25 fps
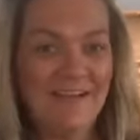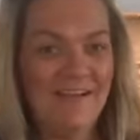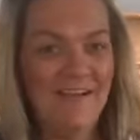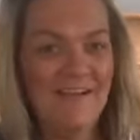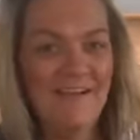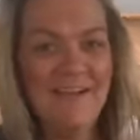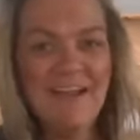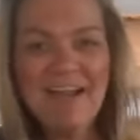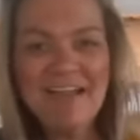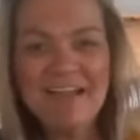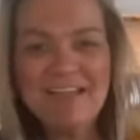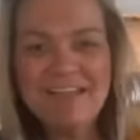
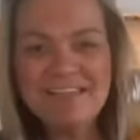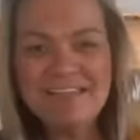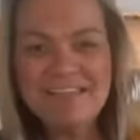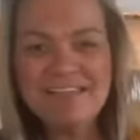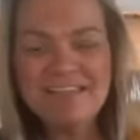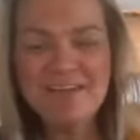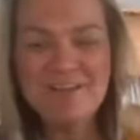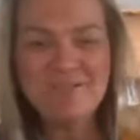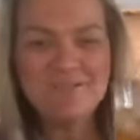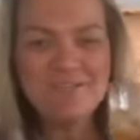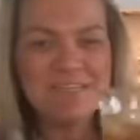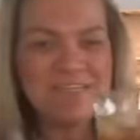All right,
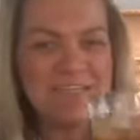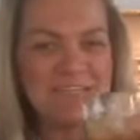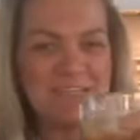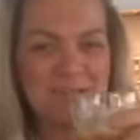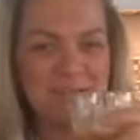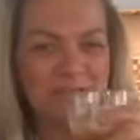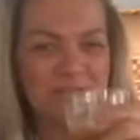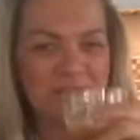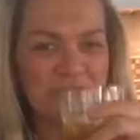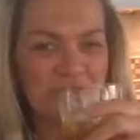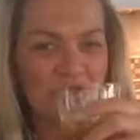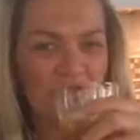so
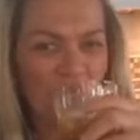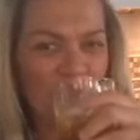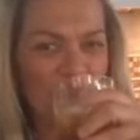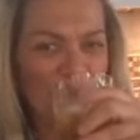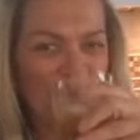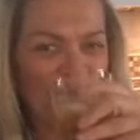cheers.